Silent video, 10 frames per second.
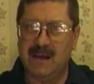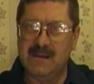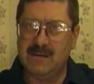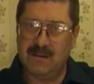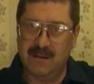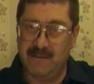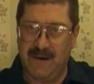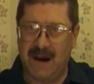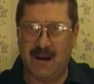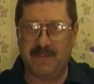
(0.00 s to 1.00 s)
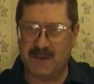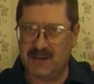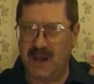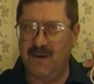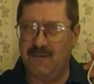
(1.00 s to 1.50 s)
and you fire up
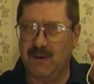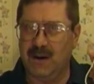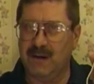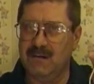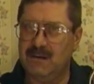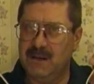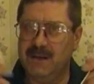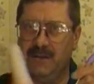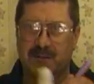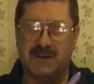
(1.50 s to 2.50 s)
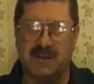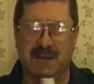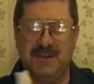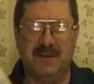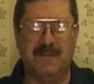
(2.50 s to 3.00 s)
the software to use
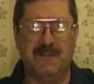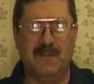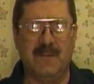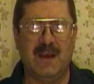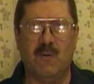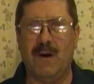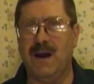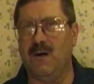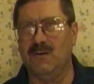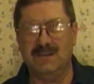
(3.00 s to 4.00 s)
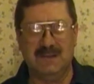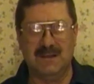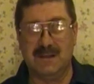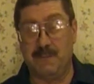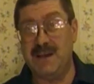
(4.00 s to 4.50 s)
this. Well,
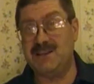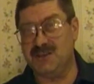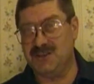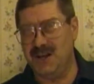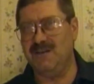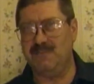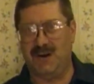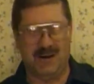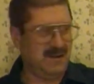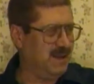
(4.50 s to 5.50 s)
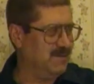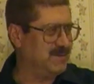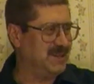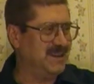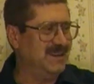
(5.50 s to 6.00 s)
the piece of junk part
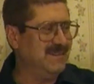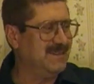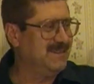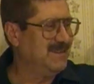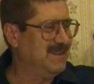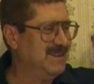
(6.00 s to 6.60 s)
comes in